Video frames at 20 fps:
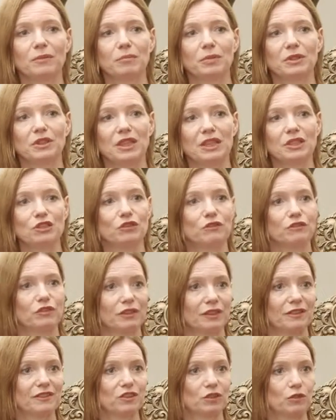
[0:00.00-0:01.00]
potential for
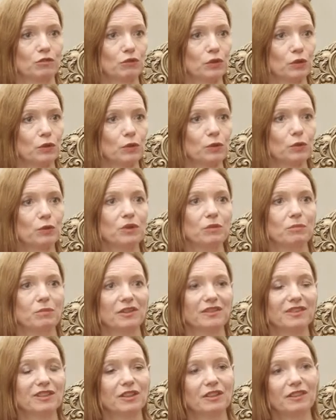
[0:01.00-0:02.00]
us to grow the
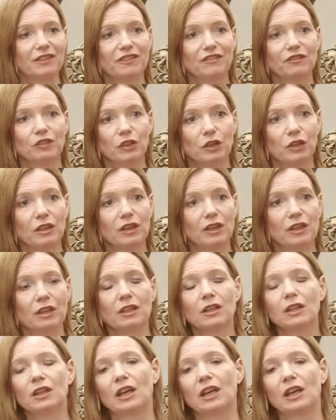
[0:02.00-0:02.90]
business further.